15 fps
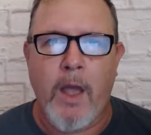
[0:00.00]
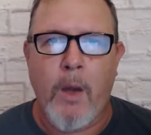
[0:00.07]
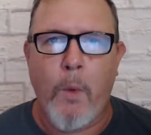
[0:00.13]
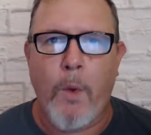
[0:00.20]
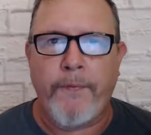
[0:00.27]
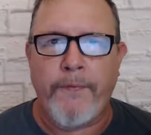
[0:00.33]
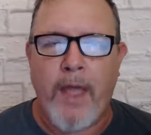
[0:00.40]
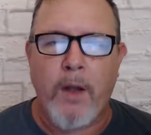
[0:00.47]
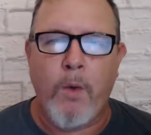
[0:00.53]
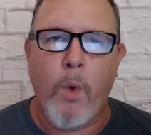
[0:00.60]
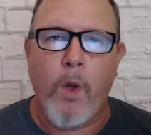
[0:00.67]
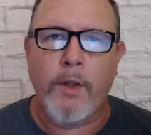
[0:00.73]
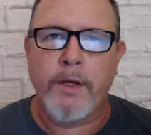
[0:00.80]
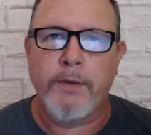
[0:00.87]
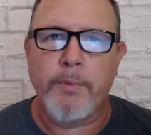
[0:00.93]
what that
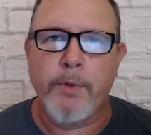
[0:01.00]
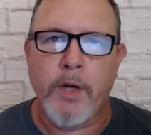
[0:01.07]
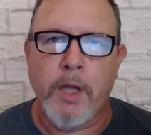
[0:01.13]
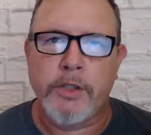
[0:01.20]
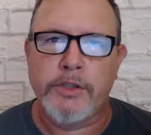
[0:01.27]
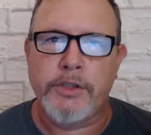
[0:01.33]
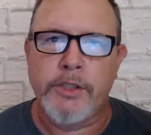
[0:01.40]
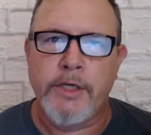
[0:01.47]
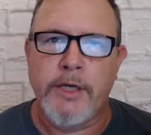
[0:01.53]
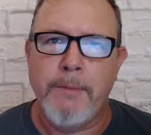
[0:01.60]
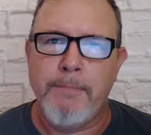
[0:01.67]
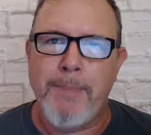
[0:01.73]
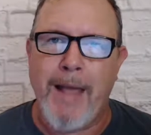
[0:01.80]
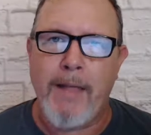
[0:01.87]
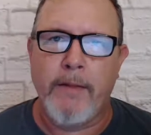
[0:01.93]
quality production
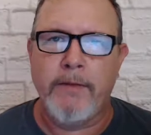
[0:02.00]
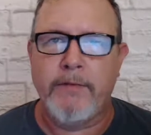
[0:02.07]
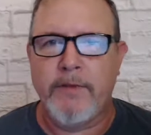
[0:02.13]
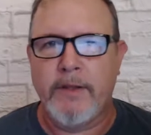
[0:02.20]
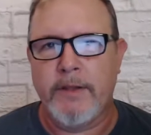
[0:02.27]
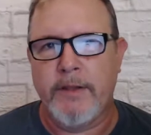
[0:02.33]
and balancing